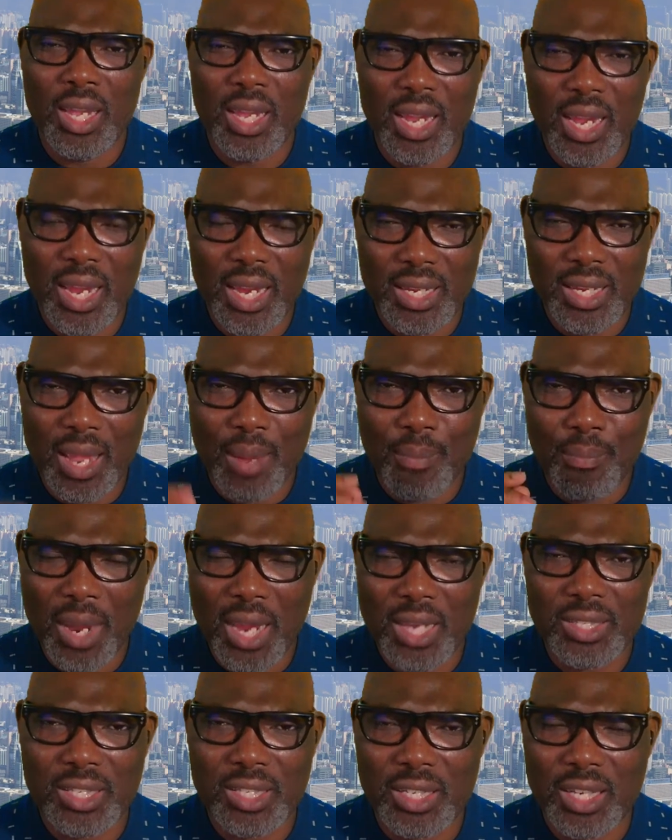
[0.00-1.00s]
in the
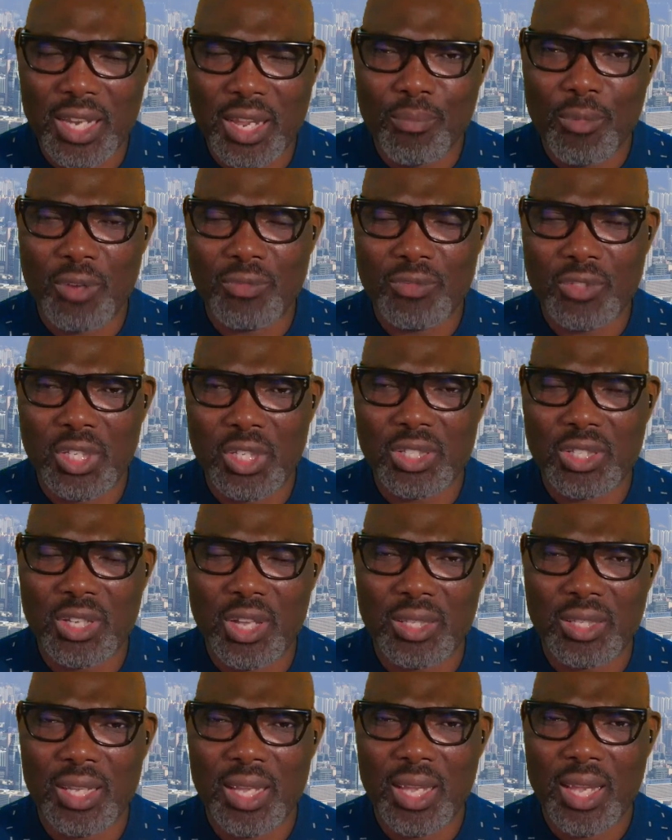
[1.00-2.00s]
mighty name of
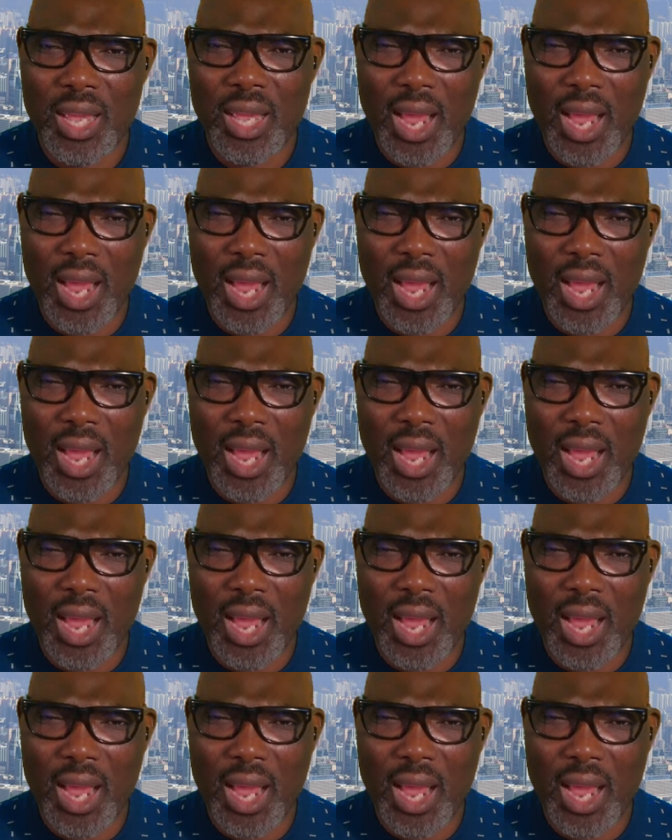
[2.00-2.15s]
Jesus.